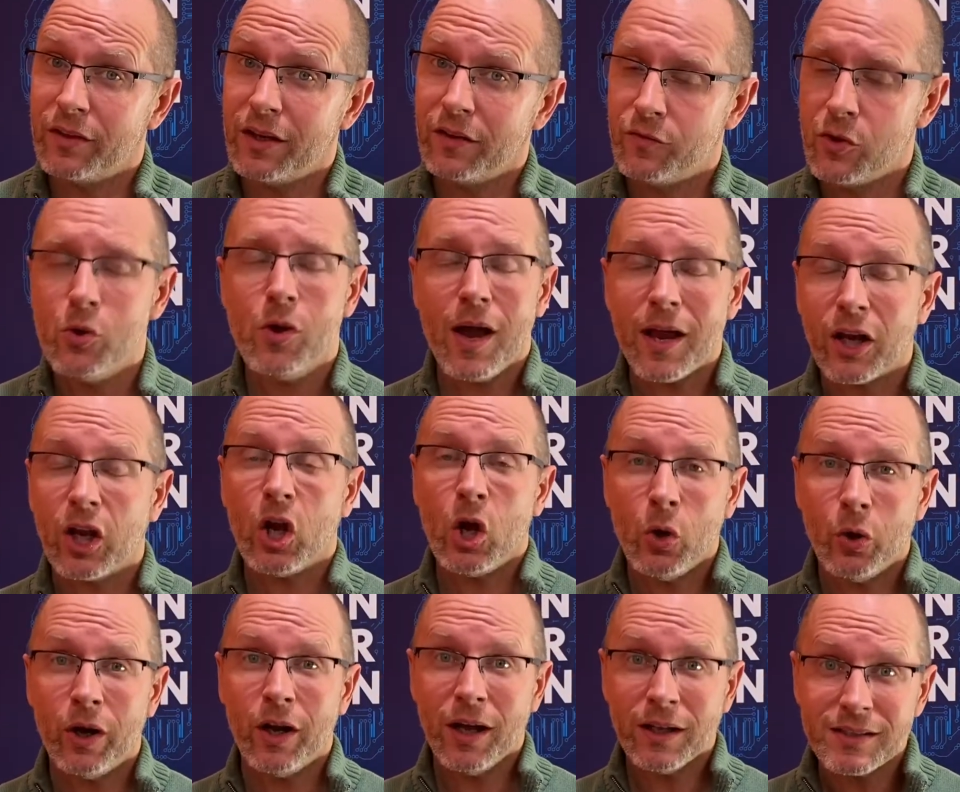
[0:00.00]
got to go
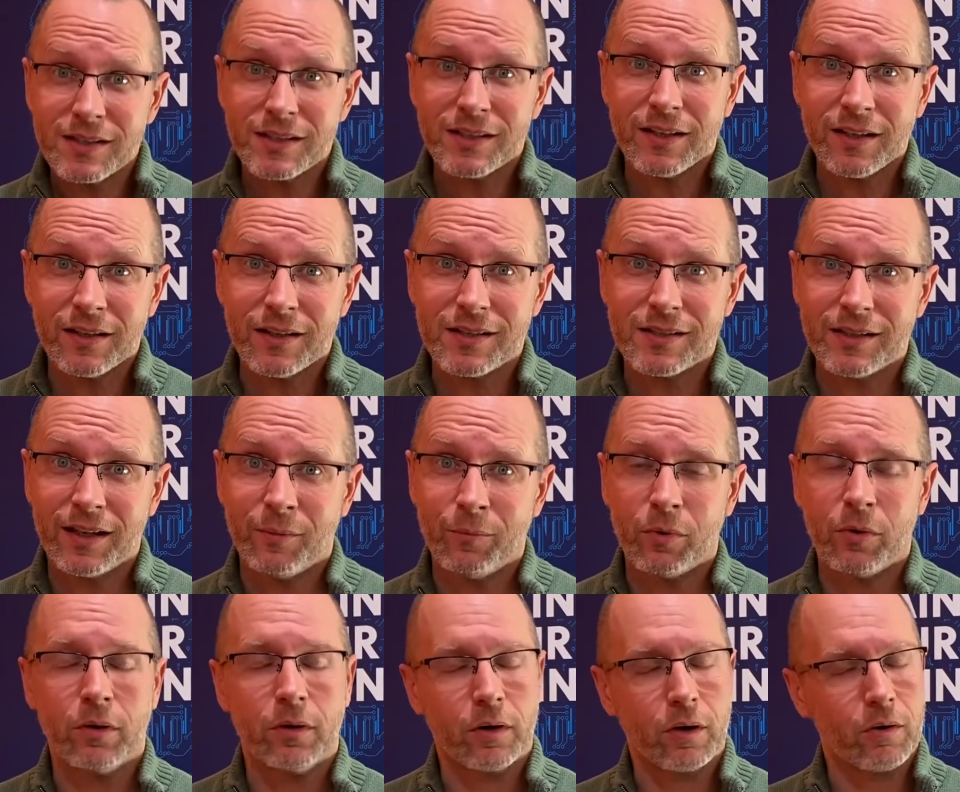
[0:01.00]
nuts in
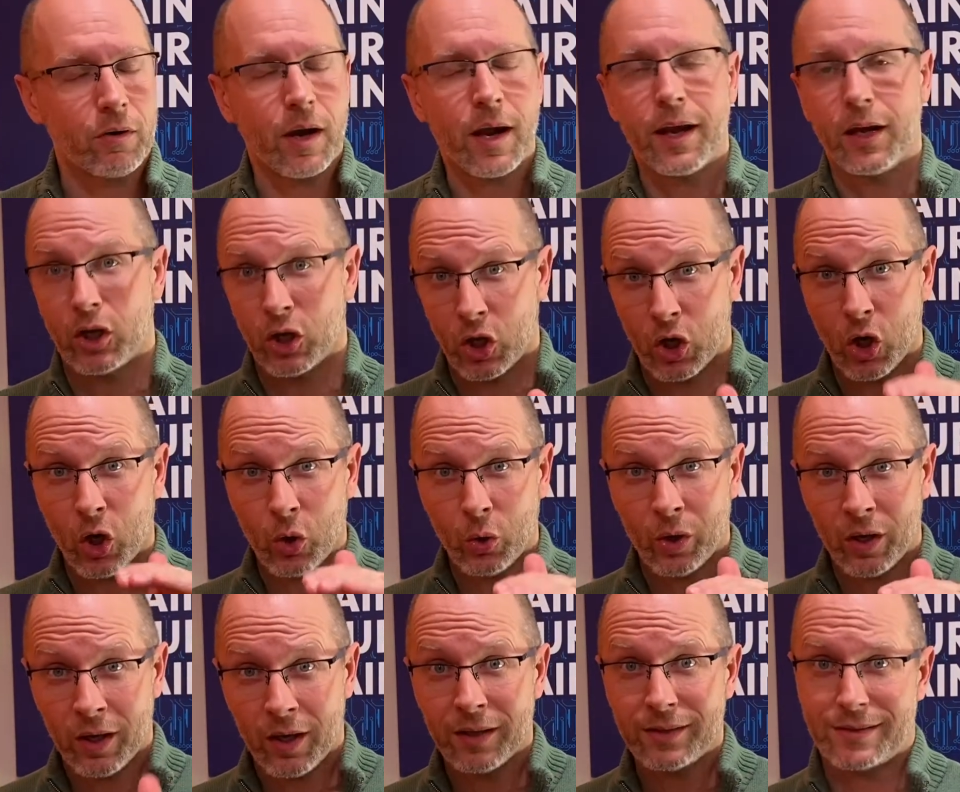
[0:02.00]
December, great, go
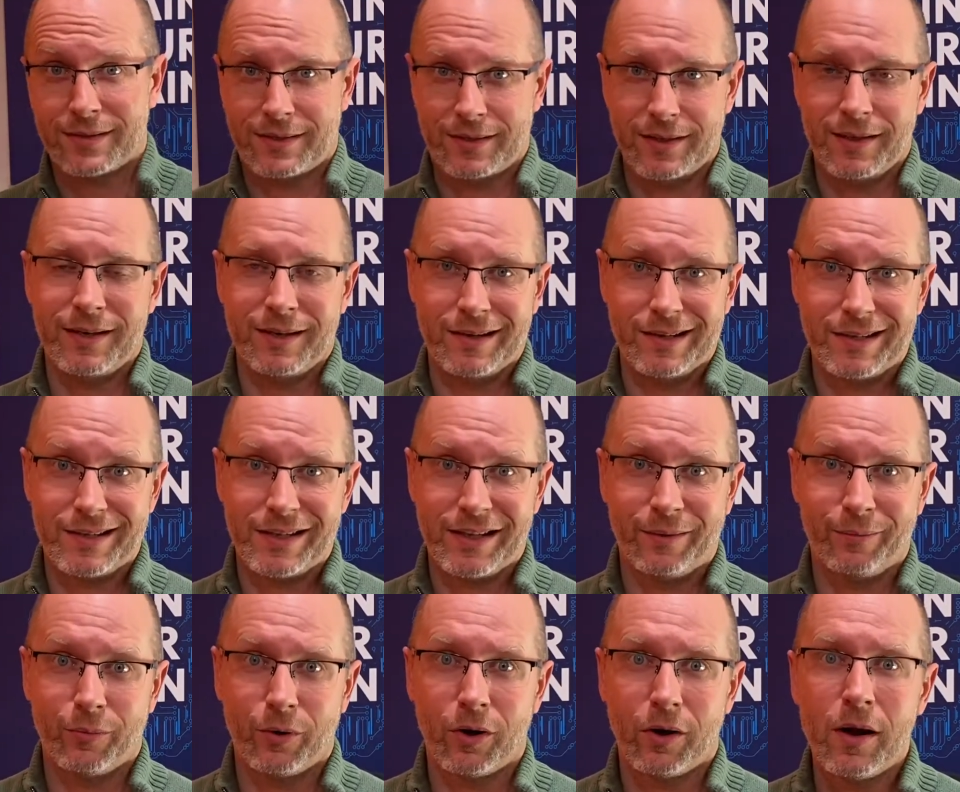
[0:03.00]
nuts in
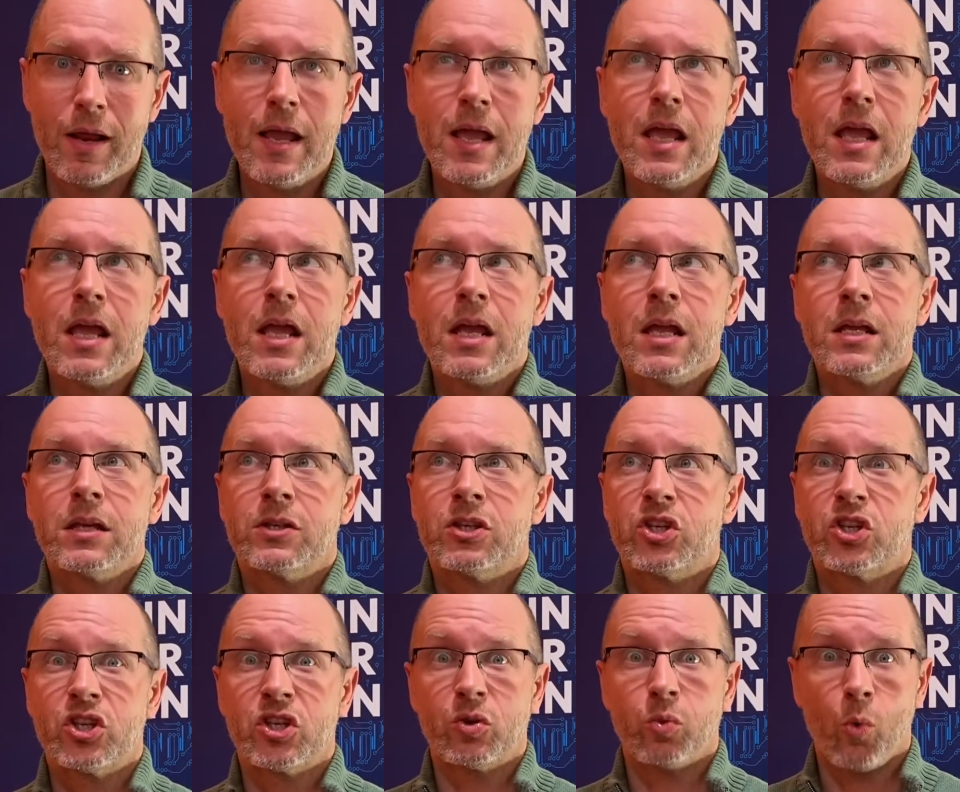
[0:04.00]
December.
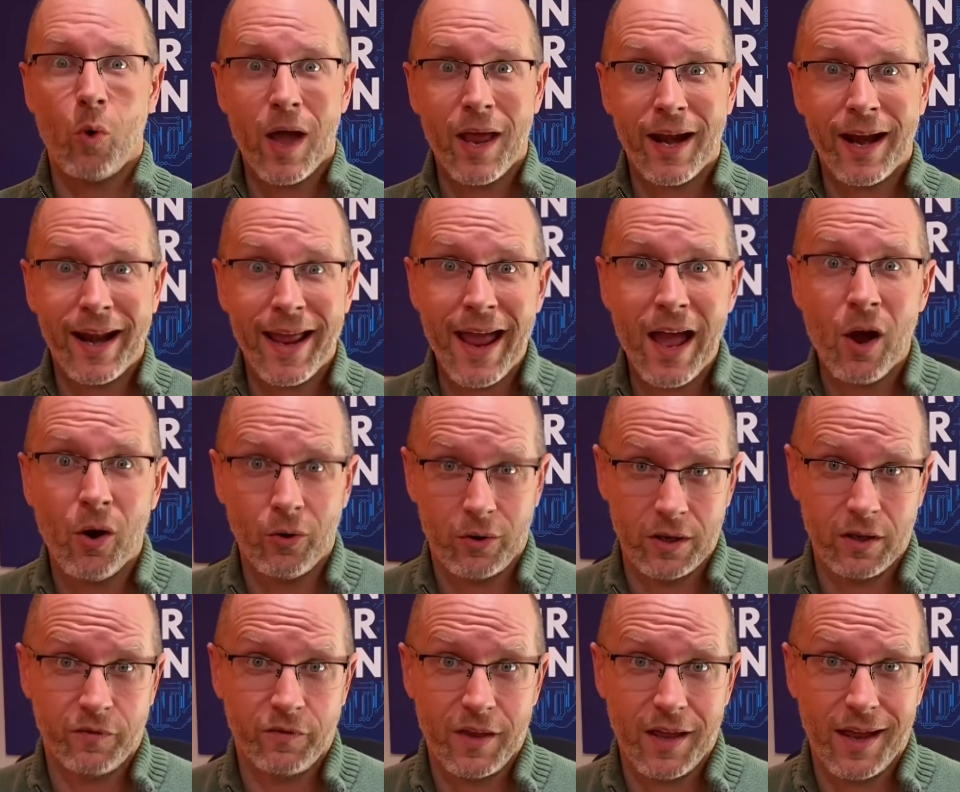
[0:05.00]
Sweat it out
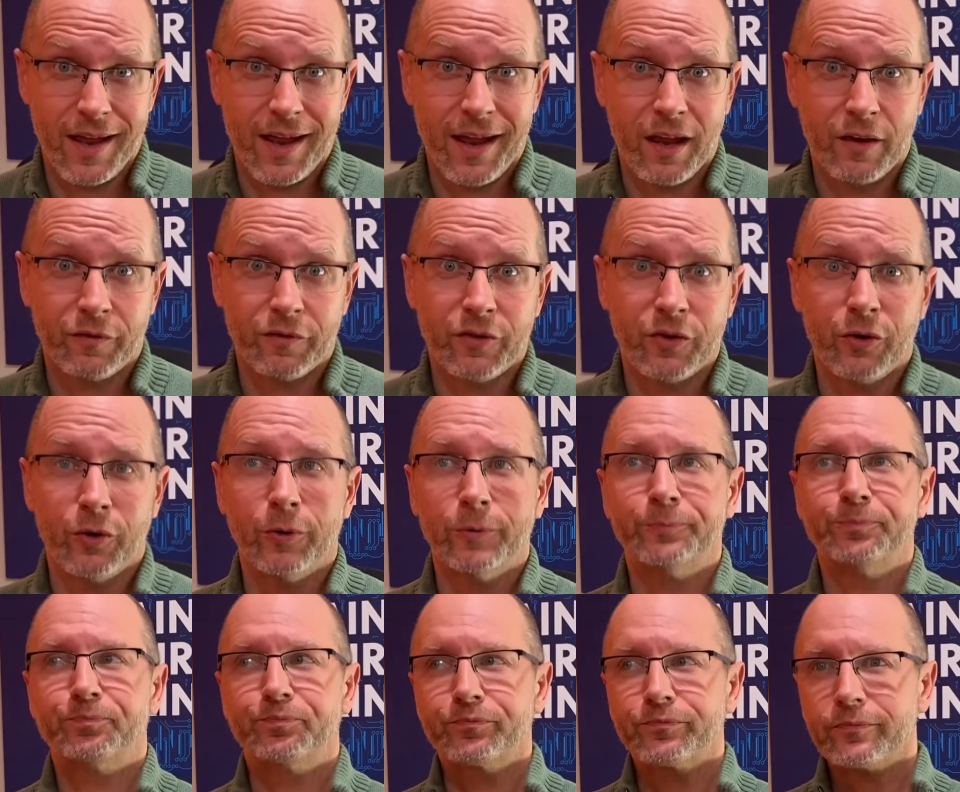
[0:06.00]
if you have
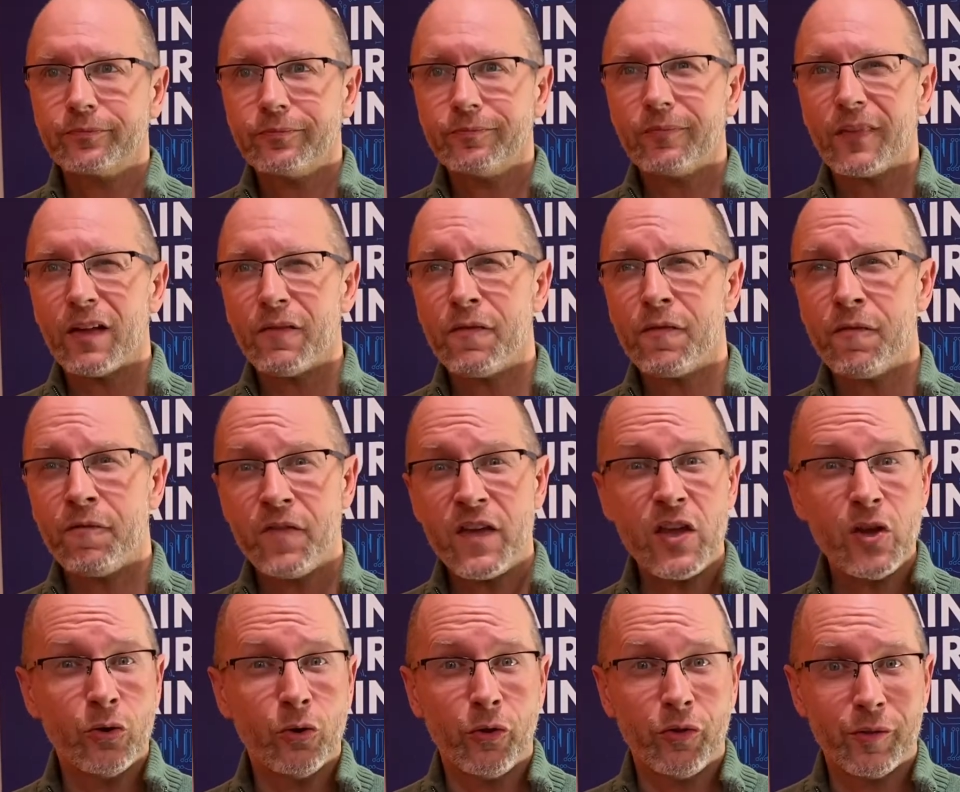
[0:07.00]
to.
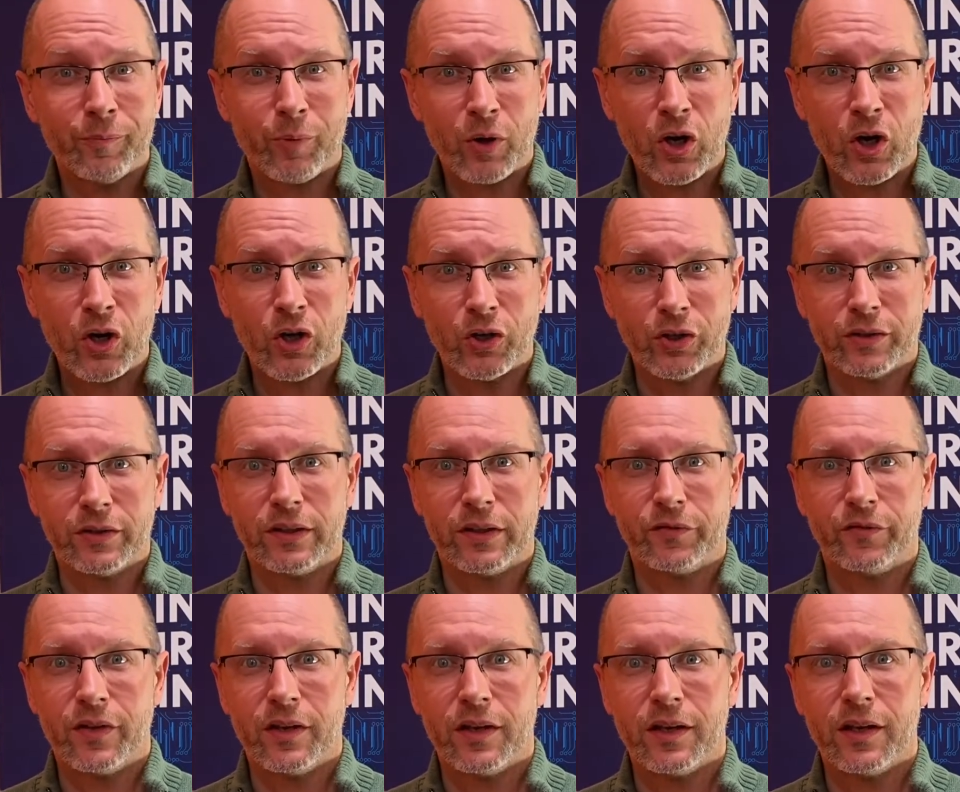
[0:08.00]
Feel the burn
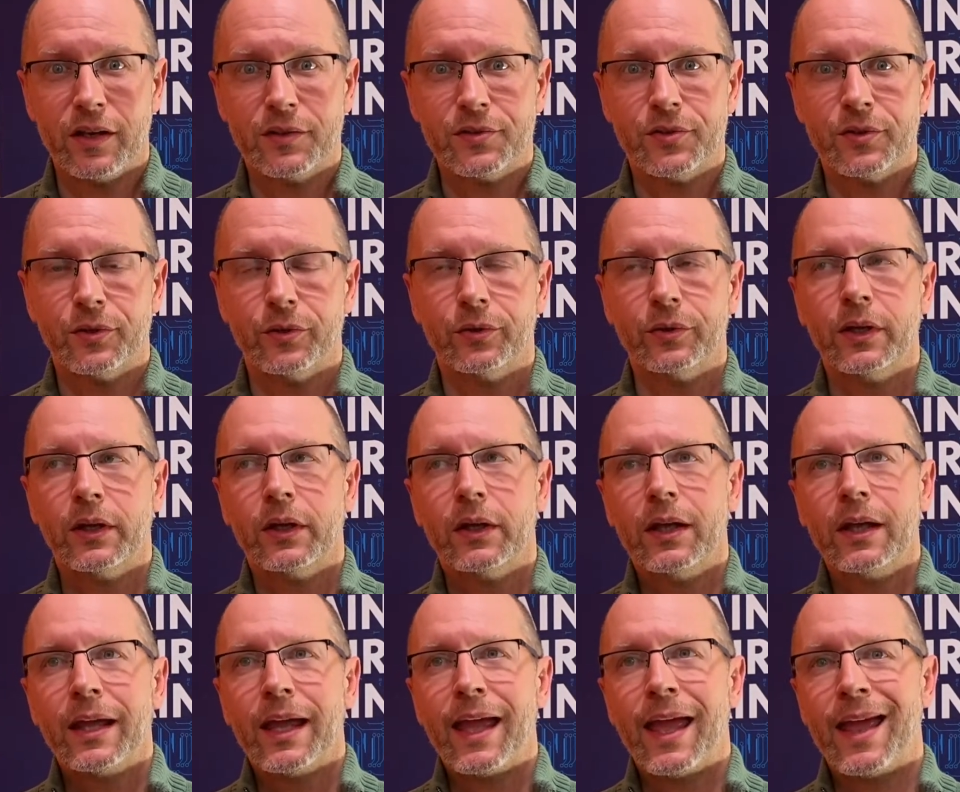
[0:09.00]
if you need to.
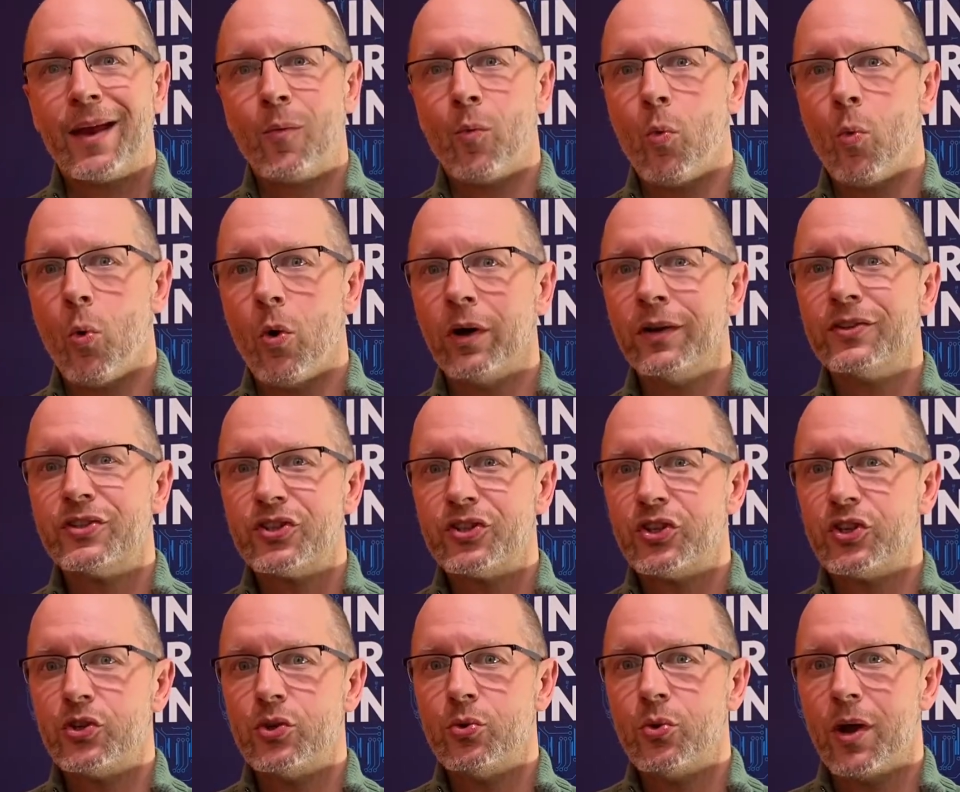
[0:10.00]
And once
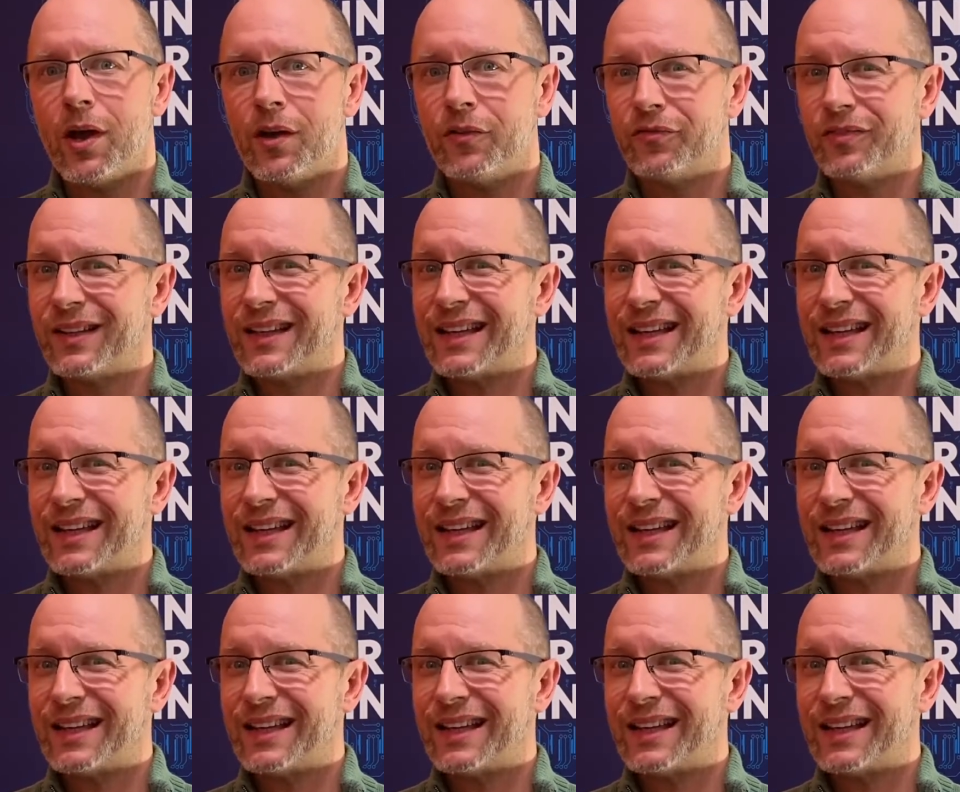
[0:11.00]
you have